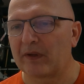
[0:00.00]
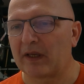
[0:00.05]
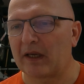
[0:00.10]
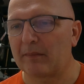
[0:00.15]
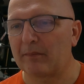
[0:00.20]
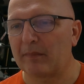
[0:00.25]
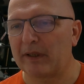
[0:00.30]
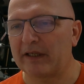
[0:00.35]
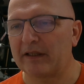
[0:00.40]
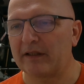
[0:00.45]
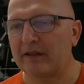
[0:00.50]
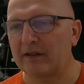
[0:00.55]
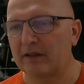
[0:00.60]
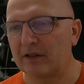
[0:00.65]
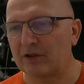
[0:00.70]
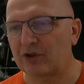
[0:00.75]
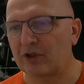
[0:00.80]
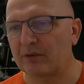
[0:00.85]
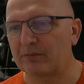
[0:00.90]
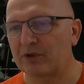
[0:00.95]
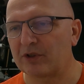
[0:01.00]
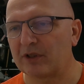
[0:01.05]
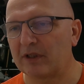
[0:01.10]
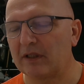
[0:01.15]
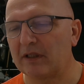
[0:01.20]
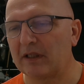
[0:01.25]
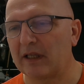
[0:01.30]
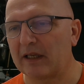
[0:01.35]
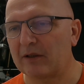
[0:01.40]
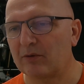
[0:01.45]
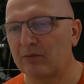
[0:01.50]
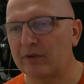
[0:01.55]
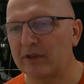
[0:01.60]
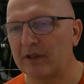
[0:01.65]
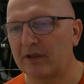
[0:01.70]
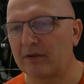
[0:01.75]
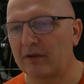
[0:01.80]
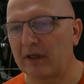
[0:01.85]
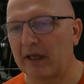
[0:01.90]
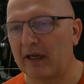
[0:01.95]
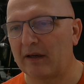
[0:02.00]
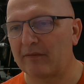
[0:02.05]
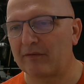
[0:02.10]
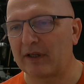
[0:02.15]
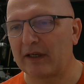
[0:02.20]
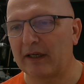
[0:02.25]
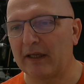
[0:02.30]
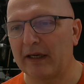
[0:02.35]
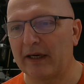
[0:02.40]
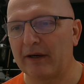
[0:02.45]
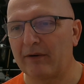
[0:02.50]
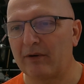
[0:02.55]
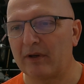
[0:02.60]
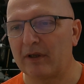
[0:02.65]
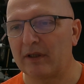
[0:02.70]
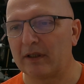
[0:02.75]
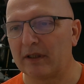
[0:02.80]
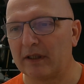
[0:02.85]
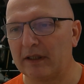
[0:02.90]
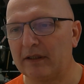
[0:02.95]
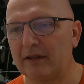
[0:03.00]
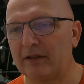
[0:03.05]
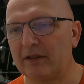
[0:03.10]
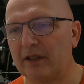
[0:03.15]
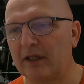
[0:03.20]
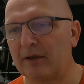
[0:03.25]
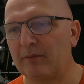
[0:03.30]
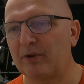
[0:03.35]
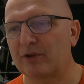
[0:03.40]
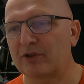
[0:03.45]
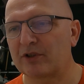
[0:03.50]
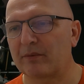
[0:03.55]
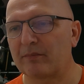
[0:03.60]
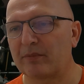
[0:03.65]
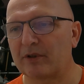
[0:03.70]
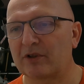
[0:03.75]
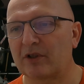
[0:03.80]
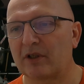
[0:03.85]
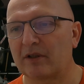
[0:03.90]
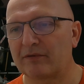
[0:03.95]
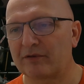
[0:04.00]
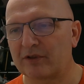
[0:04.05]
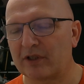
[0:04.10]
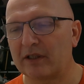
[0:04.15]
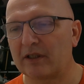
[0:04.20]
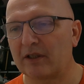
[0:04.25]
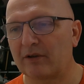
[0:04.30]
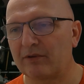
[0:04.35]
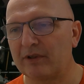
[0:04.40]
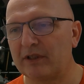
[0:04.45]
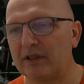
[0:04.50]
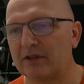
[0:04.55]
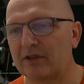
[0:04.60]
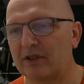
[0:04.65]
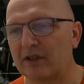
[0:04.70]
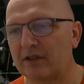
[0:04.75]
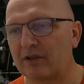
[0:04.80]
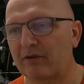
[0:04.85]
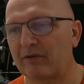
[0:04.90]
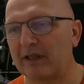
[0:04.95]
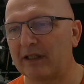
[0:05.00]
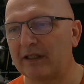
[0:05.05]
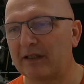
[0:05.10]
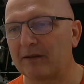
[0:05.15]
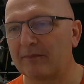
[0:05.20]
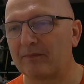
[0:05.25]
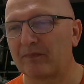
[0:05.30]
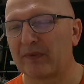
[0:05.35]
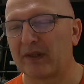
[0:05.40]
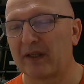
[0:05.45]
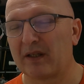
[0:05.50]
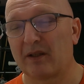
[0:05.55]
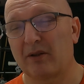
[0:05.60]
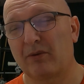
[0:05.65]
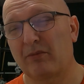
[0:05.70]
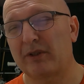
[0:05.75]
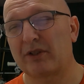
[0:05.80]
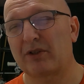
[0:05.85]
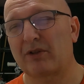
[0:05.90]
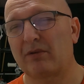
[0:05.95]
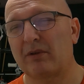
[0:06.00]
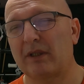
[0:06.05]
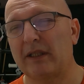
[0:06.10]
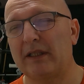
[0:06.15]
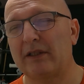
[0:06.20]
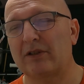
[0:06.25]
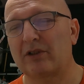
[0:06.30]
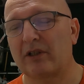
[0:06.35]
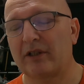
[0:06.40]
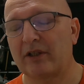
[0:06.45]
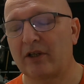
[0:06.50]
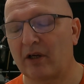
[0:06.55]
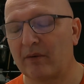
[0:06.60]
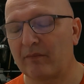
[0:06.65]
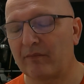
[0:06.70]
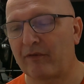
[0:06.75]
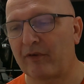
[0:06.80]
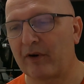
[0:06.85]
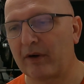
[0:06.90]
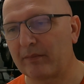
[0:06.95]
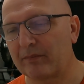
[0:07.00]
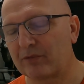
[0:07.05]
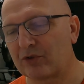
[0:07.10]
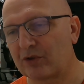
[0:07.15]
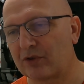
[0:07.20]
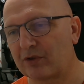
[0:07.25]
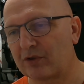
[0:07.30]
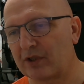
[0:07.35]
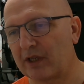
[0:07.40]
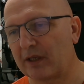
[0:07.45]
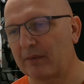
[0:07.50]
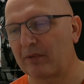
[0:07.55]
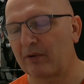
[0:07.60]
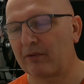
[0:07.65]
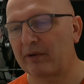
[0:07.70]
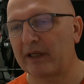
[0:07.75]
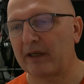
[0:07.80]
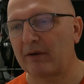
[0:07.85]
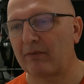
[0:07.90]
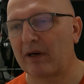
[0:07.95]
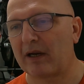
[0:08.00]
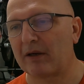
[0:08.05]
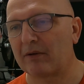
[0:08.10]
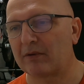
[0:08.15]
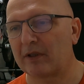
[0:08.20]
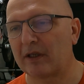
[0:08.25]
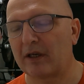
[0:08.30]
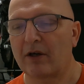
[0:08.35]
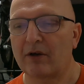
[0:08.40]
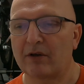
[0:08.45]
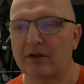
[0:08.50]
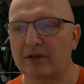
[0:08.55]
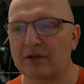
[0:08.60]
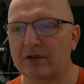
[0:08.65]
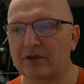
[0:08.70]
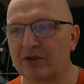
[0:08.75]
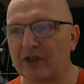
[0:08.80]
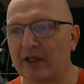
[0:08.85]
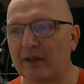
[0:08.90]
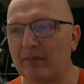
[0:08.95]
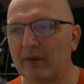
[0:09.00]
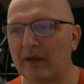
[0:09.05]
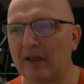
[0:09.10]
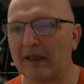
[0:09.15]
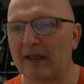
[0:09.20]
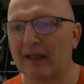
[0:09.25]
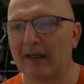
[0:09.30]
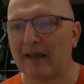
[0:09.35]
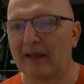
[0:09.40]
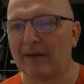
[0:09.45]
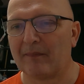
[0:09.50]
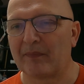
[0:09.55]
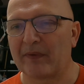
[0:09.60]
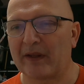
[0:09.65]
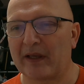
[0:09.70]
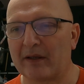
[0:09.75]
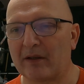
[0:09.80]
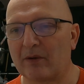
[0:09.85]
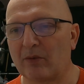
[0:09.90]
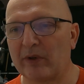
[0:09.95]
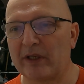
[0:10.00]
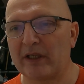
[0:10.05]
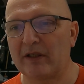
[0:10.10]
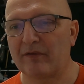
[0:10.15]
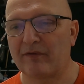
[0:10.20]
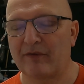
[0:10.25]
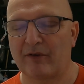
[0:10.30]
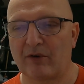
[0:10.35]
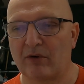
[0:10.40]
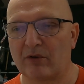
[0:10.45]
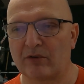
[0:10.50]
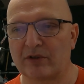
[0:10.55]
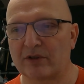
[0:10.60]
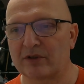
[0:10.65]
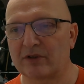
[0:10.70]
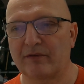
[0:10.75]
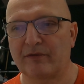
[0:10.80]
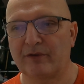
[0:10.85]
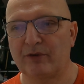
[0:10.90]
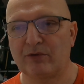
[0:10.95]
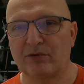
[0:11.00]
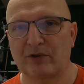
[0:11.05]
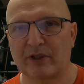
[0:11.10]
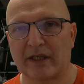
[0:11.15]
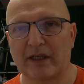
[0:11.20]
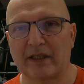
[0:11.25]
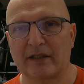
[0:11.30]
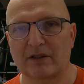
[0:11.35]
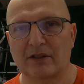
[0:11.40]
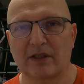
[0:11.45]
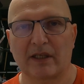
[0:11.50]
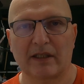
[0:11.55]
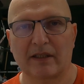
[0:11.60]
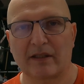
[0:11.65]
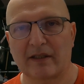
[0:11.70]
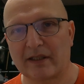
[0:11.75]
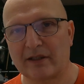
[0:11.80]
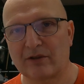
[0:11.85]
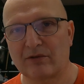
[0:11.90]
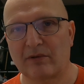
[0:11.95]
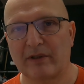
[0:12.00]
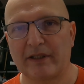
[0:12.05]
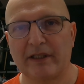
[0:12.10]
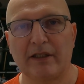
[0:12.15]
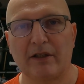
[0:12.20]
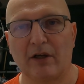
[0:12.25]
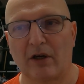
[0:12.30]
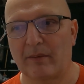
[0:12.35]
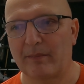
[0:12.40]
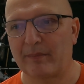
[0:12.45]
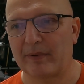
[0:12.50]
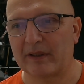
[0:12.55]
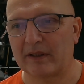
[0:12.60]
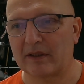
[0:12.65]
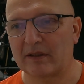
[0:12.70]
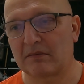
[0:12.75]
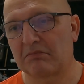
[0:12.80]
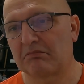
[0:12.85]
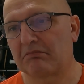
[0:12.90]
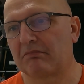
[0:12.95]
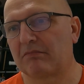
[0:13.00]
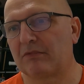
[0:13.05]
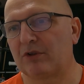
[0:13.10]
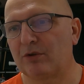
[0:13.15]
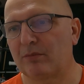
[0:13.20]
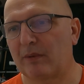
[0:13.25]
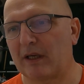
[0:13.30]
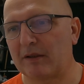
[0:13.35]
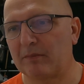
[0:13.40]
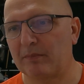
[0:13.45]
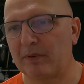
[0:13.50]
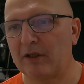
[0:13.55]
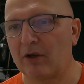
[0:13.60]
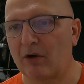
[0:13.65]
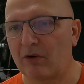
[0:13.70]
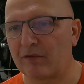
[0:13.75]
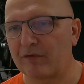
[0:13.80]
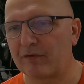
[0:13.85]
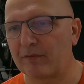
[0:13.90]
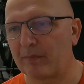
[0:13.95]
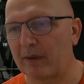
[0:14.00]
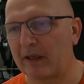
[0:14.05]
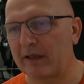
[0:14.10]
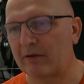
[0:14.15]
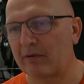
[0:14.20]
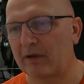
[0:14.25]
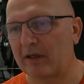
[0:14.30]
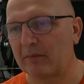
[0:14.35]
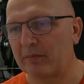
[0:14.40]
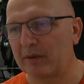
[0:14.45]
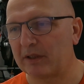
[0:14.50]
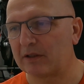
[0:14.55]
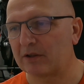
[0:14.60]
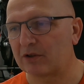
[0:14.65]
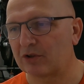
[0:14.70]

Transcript: I'm making the assumption that we have an error in the input temperature of 10 degrees centigrade, which could easily come from chambering around in a hot chamber and wait for just a few seconds and things will heat up and you might be off by quite a bit.